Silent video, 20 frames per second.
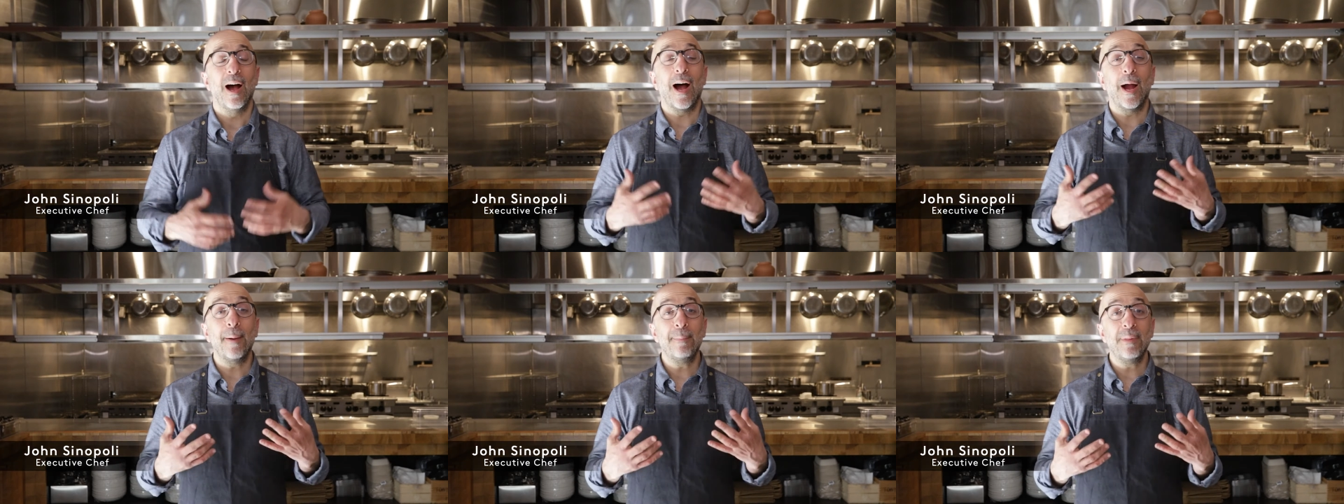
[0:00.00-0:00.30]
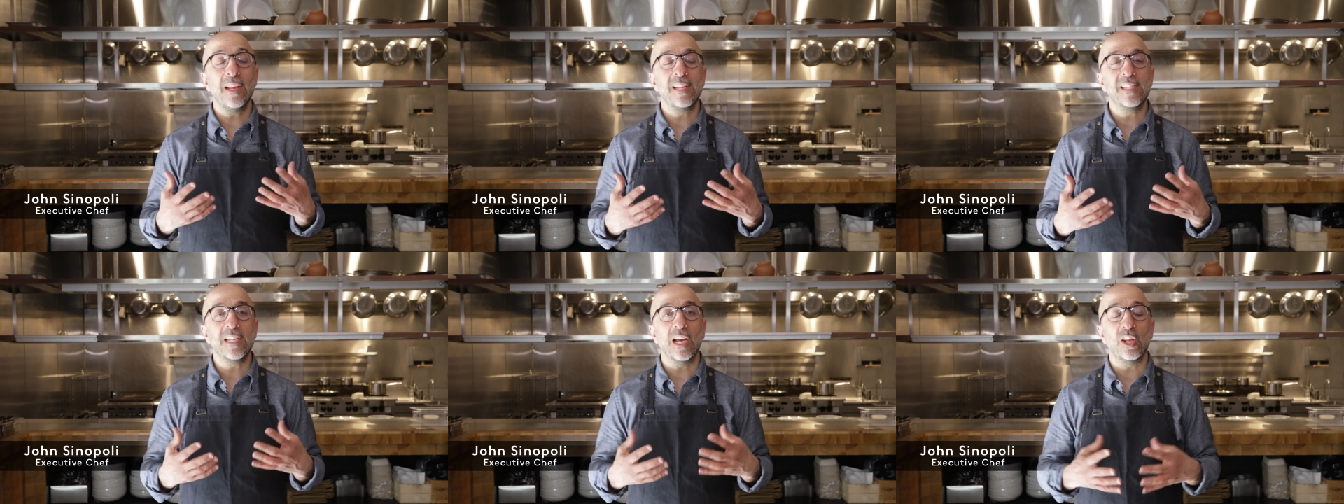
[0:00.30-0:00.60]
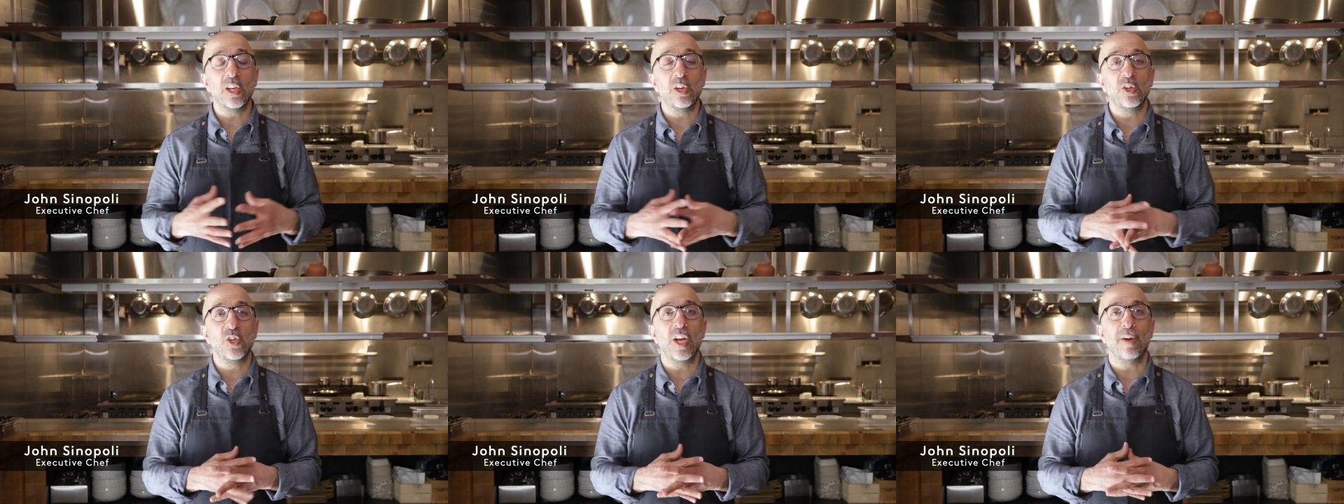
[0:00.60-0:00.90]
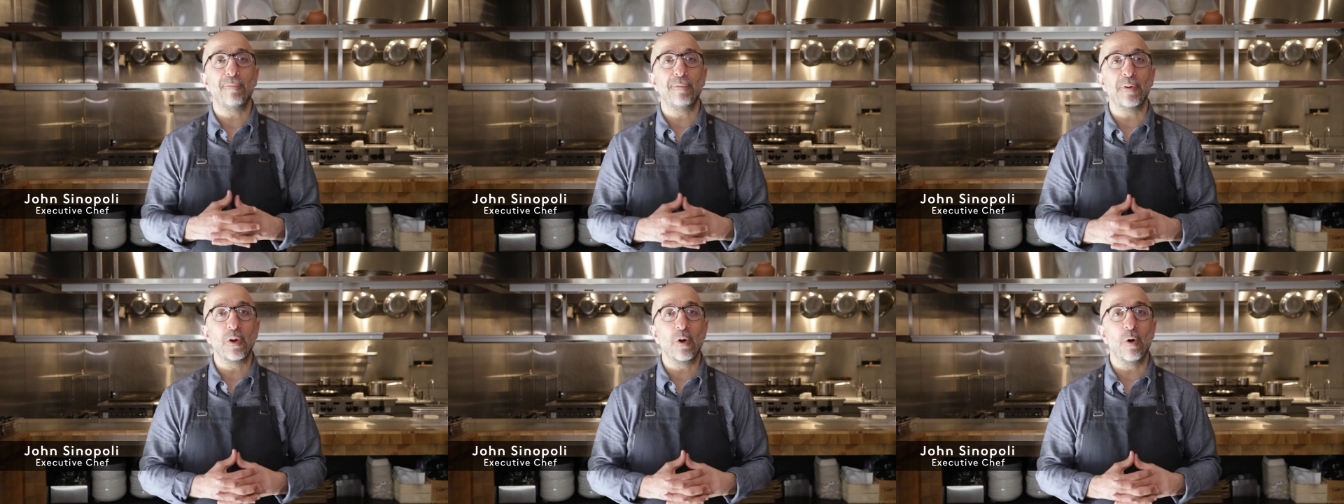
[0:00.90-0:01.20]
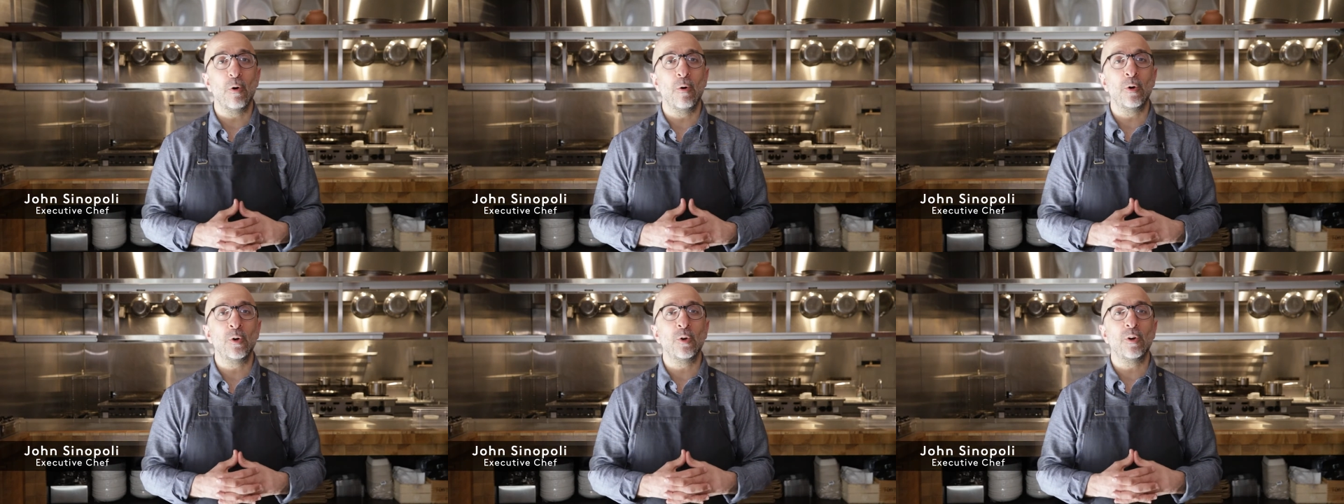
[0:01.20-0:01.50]
I'm the executive chef and
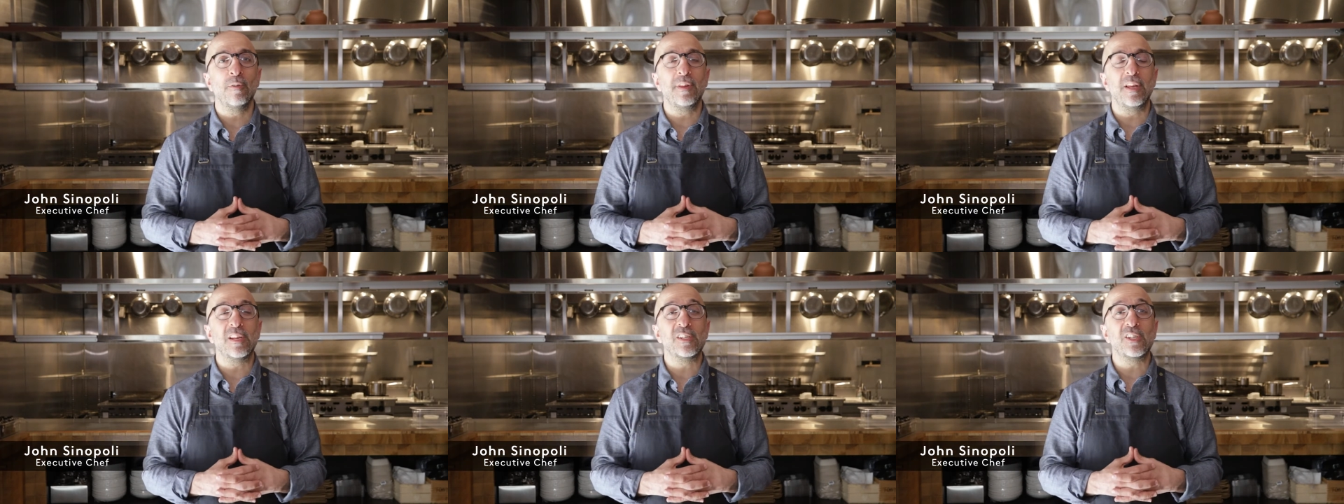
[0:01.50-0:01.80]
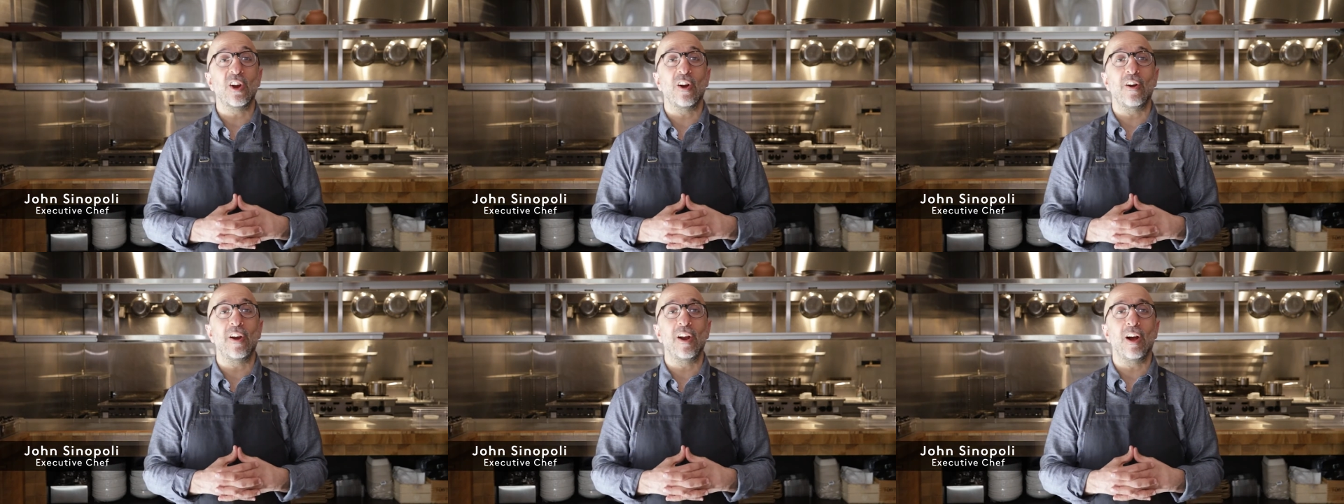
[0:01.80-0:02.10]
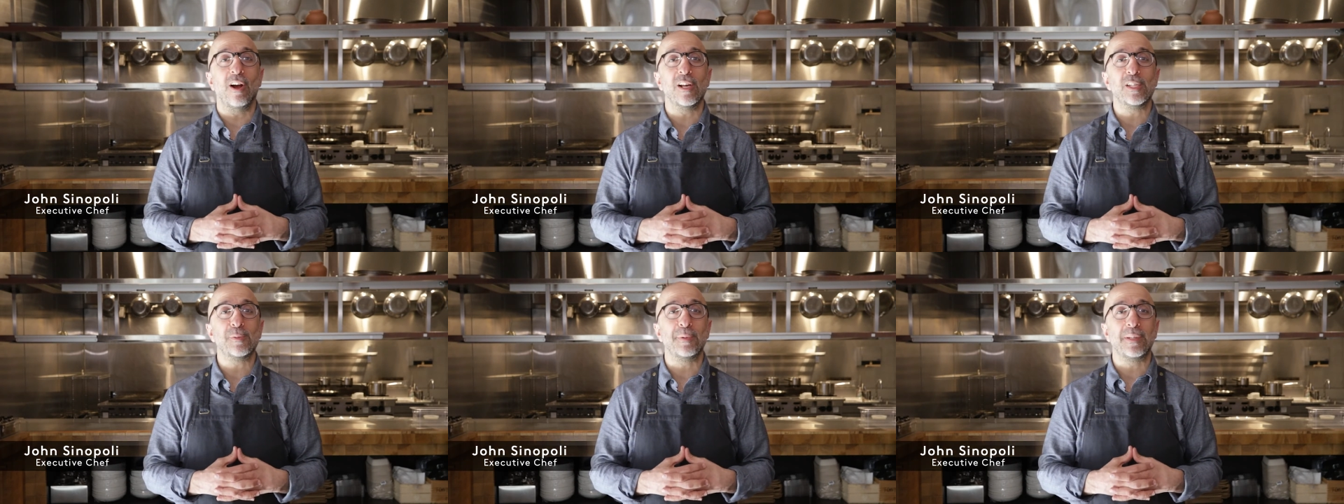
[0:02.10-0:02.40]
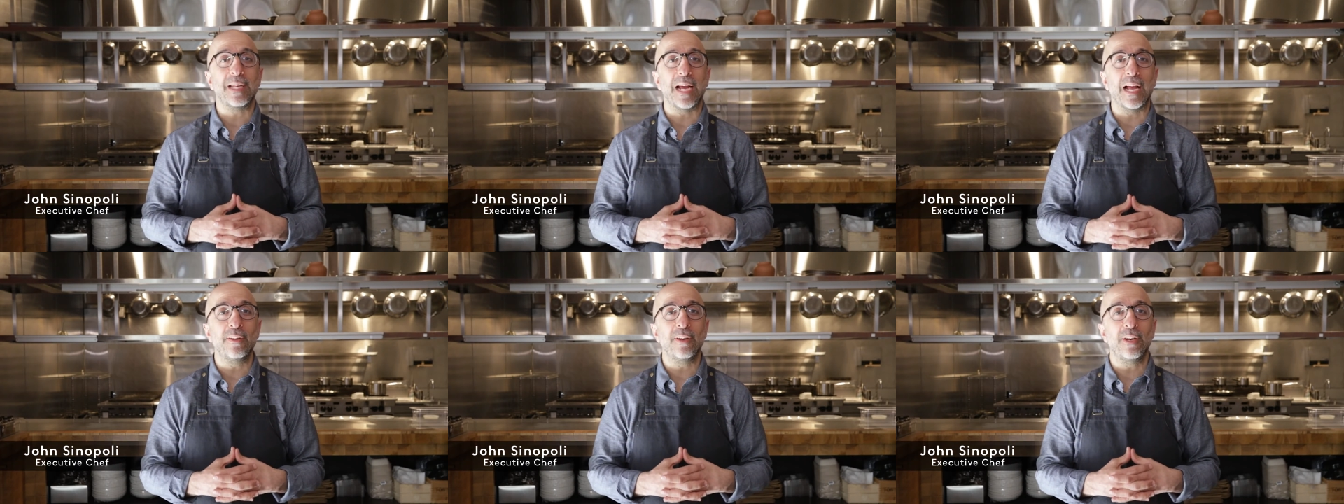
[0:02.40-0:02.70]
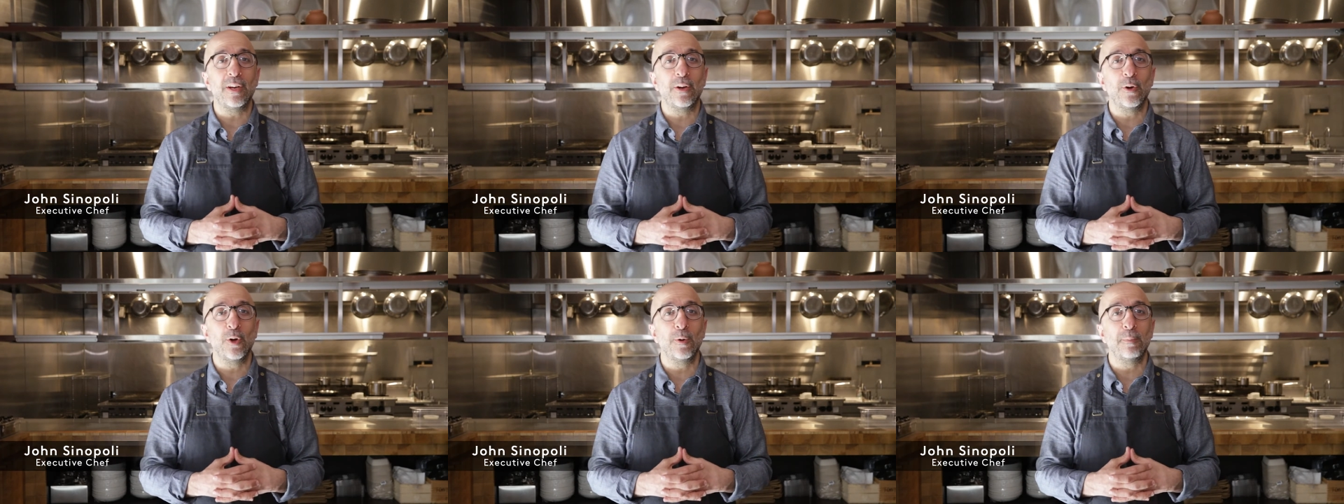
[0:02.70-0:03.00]
co-owner of the Ascari
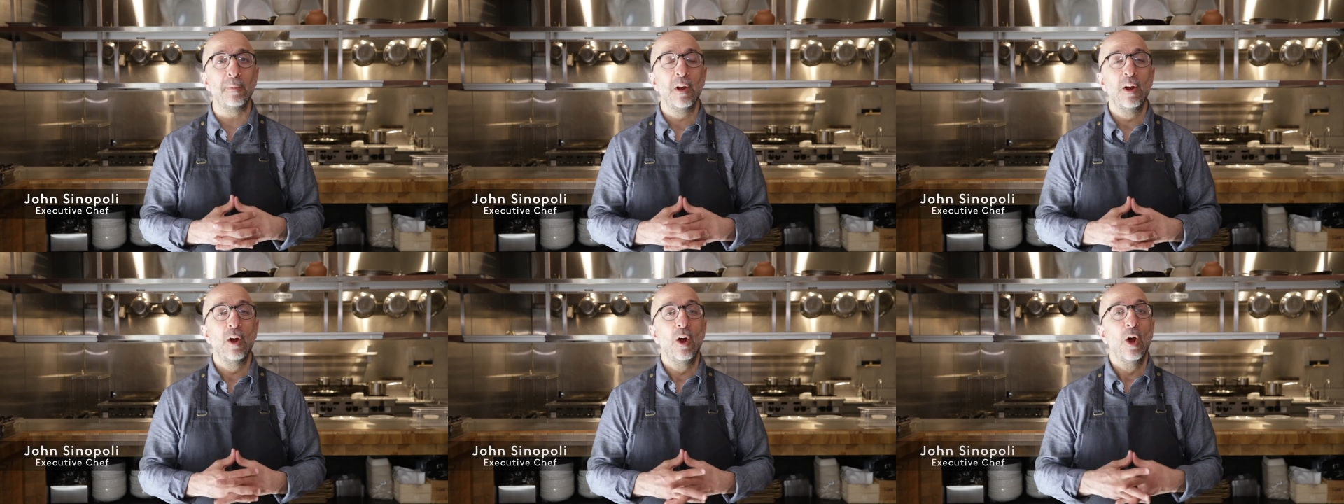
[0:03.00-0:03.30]
Hospitality Group.